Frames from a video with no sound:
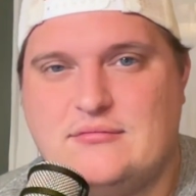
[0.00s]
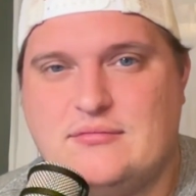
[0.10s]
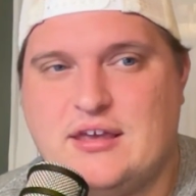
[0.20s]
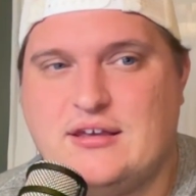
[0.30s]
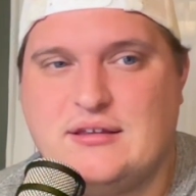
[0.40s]

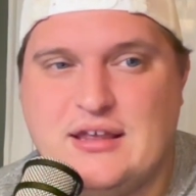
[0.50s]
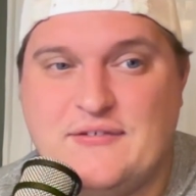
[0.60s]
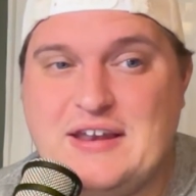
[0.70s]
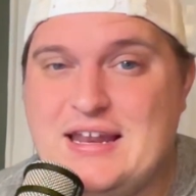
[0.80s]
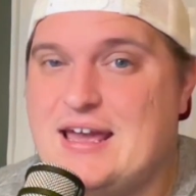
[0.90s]
Like, if
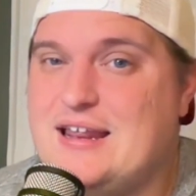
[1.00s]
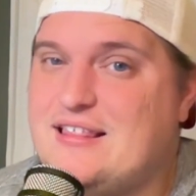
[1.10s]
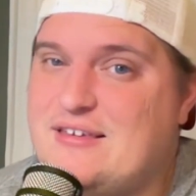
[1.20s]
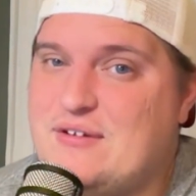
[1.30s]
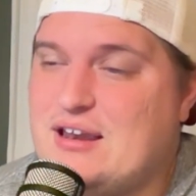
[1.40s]
Indiana
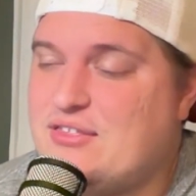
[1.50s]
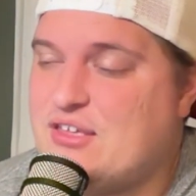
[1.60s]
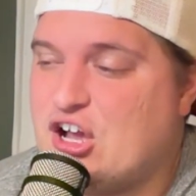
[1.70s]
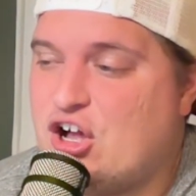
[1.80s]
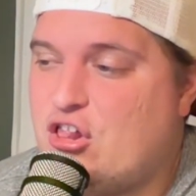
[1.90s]
is even
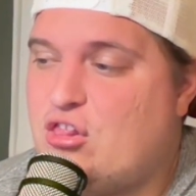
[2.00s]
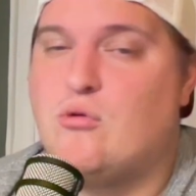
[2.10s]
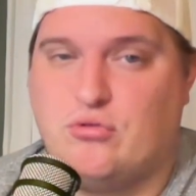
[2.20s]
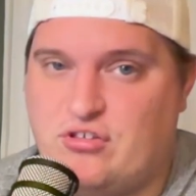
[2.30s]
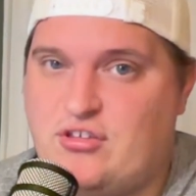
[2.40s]
anything
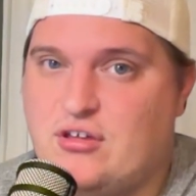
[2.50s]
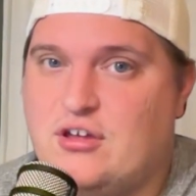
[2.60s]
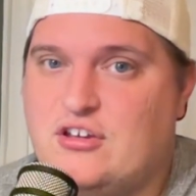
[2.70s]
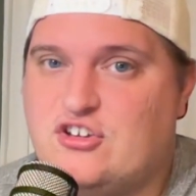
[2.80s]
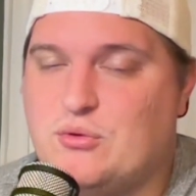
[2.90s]
close
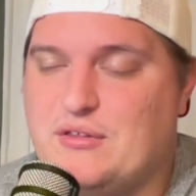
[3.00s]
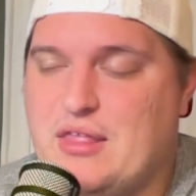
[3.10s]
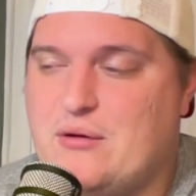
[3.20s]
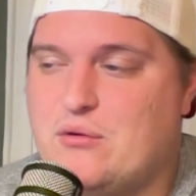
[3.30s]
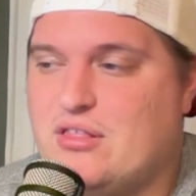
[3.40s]
to what
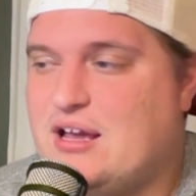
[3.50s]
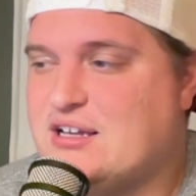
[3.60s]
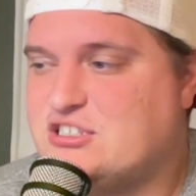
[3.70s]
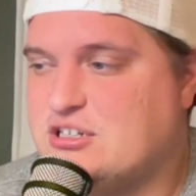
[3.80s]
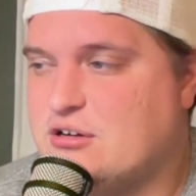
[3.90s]
they were
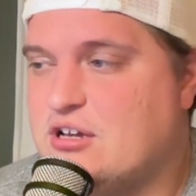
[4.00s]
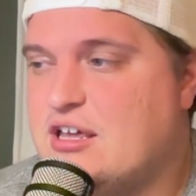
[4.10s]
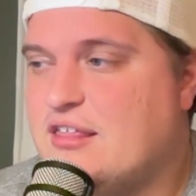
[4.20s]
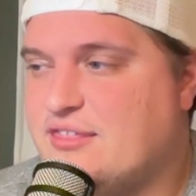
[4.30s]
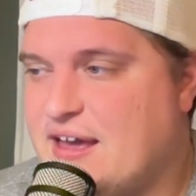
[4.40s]
last year,
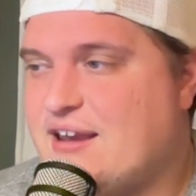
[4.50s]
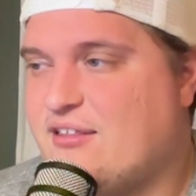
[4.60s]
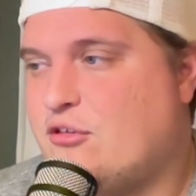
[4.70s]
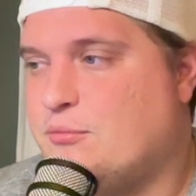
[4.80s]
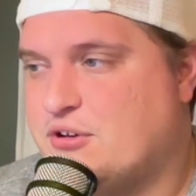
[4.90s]
that
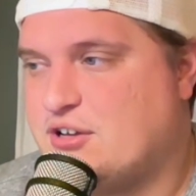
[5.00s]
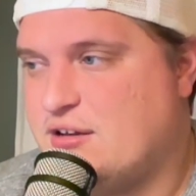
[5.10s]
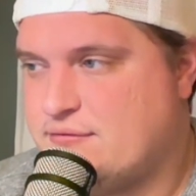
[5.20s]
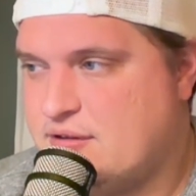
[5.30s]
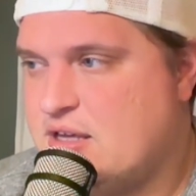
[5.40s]
is super
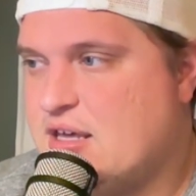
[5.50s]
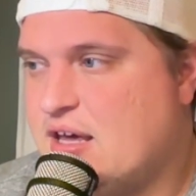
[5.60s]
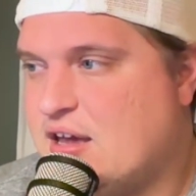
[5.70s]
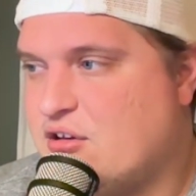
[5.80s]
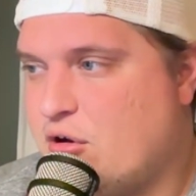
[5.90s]
tough.
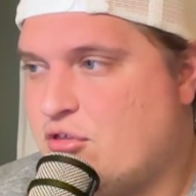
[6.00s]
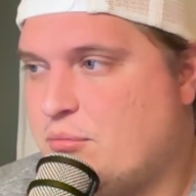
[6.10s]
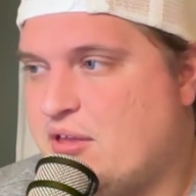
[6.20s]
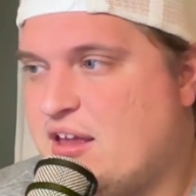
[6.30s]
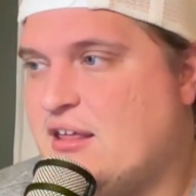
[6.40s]
You're also
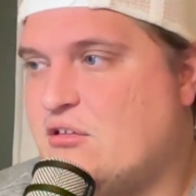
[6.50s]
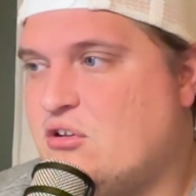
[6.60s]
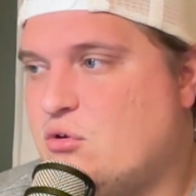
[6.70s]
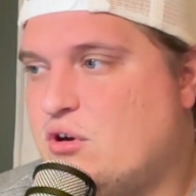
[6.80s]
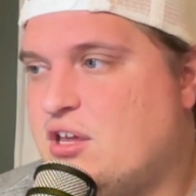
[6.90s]
playing
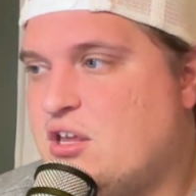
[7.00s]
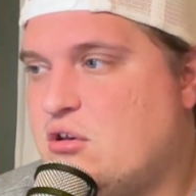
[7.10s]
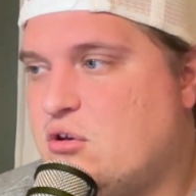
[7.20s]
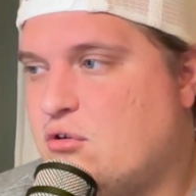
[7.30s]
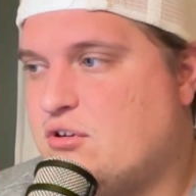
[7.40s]
Illinois,
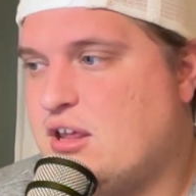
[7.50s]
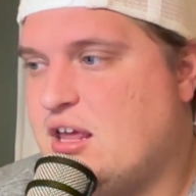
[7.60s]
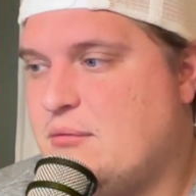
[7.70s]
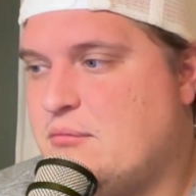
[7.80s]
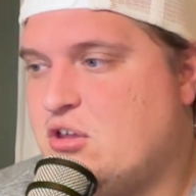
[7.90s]
Notre
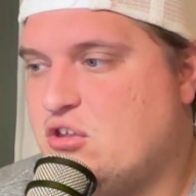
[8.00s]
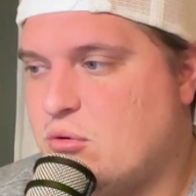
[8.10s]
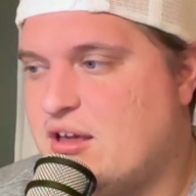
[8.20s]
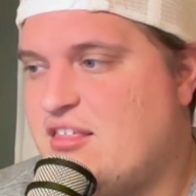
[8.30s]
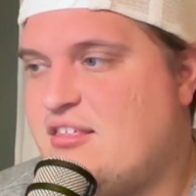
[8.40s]
Dame,
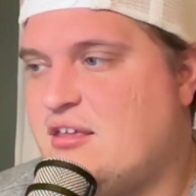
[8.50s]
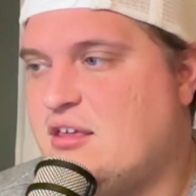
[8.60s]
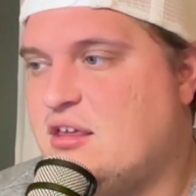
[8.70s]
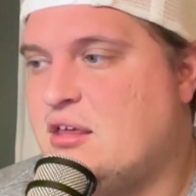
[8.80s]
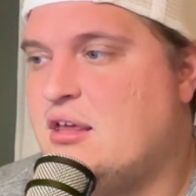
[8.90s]

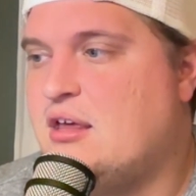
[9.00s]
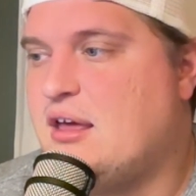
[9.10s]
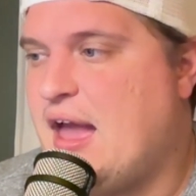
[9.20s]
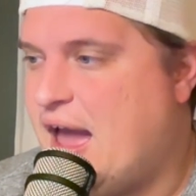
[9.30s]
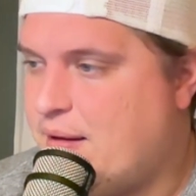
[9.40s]
USC,
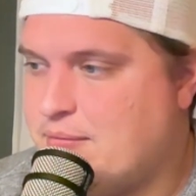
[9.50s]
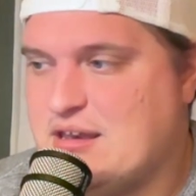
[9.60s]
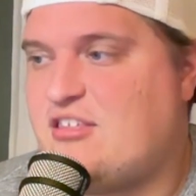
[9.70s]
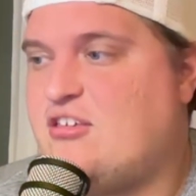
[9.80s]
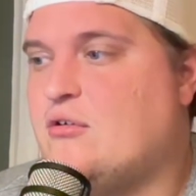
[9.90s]
at
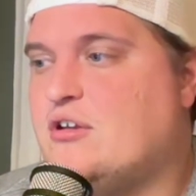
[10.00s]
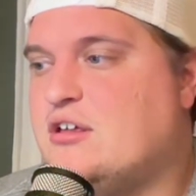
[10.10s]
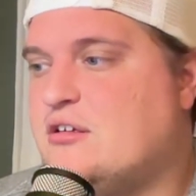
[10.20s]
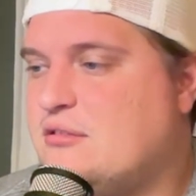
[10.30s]
Minnesota.